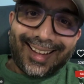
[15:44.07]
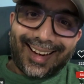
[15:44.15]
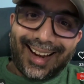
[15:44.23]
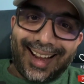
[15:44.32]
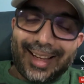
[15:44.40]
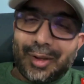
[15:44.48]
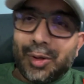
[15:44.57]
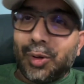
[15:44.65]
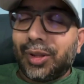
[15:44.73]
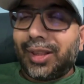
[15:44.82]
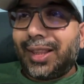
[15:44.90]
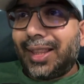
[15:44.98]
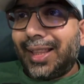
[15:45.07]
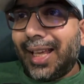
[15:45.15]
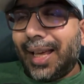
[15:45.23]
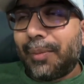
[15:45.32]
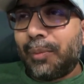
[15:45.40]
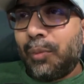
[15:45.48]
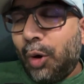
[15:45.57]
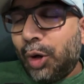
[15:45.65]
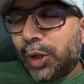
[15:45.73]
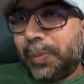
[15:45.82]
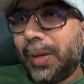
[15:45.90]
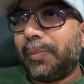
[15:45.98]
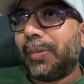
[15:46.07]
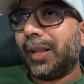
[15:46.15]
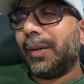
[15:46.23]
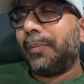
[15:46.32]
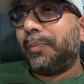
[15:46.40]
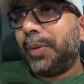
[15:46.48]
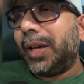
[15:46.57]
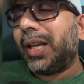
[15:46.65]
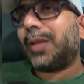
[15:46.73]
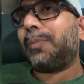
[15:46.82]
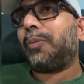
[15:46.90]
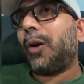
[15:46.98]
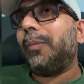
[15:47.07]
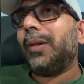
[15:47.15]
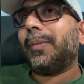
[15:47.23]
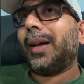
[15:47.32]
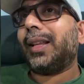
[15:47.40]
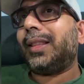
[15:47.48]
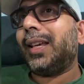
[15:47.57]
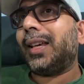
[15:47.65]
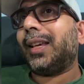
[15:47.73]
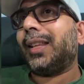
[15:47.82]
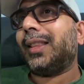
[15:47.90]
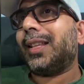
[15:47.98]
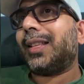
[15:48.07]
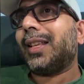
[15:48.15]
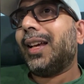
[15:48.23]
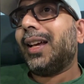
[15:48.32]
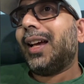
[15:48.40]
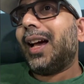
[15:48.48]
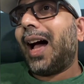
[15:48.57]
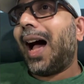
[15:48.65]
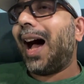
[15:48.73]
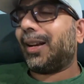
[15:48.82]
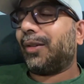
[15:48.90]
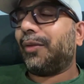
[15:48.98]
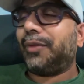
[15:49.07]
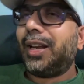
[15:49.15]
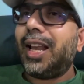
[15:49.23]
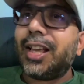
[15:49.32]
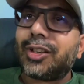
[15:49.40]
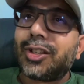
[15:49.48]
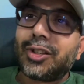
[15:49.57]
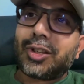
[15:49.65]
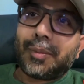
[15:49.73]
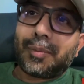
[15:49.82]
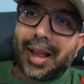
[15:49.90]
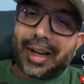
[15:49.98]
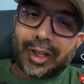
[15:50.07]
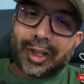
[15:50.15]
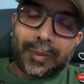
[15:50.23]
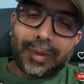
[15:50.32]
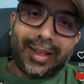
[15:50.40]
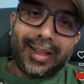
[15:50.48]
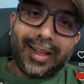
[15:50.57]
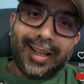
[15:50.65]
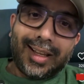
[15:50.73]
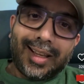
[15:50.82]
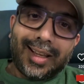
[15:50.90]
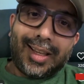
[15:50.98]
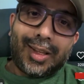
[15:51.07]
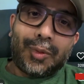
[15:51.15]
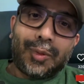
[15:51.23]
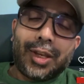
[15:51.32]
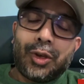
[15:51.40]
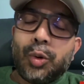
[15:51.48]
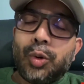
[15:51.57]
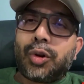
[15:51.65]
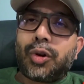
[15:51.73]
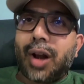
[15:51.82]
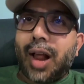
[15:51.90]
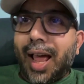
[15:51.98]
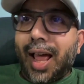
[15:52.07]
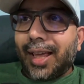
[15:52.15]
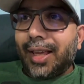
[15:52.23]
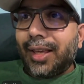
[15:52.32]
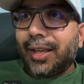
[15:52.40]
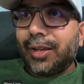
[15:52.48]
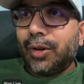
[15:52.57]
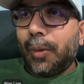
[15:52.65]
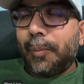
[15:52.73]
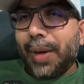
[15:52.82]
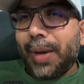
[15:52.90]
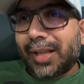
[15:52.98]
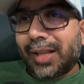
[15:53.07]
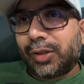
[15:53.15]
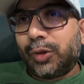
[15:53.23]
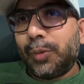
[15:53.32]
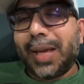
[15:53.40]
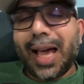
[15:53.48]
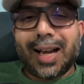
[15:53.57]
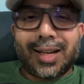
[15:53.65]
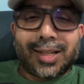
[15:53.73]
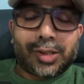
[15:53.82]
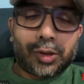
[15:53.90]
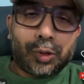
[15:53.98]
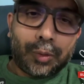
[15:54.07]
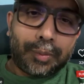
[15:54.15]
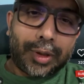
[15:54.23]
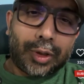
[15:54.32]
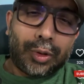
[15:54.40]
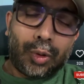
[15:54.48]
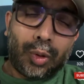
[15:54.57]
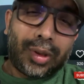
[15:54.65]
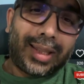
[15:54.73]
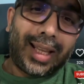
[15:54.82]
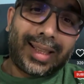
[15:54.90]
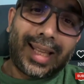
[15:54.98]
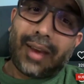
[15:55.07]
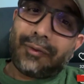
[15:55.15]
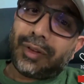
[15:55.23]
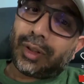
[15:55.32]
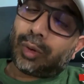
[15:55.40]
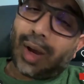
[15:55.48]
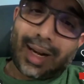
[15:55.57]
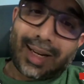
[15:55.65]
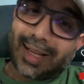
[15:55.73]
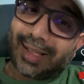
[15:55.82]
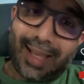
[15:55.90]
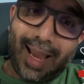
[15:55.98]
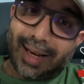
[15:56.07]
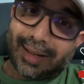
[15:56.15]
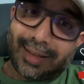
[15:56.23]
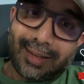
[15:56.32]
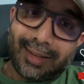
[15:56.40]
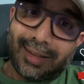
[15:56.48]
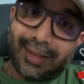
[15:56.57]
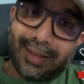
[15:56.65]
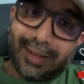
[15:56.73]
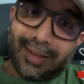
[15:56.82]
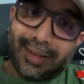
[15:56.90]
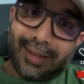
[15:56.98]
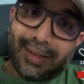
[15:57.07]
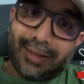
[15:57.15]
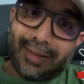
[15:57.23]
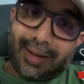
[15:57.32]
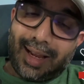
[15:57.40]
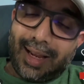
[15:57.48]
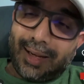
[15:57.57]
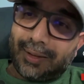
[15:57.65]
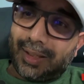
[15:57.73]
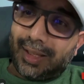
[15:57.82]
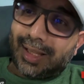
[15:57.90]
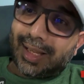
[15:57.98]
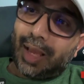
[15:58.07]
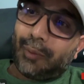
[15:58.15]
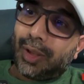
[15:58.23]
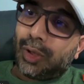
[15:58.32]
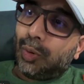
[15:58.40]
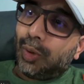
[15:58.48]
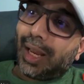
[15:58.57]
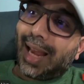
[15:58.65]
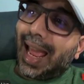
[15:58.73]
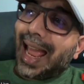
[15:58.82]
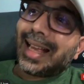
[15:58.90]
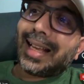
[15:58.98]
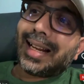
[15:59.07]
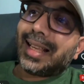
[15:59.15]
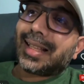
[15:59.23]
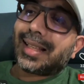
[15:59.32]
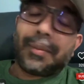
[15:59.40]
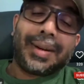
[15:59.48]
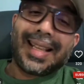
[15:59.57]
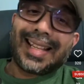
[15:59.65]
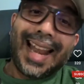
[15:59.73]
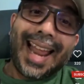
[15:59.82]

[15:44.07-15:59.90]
All right, most people, the biggest problem I think in this art of relationship management is where you try your best to be understood, but you don't take the effort to understand. All right, it's like when you get angry, somebody is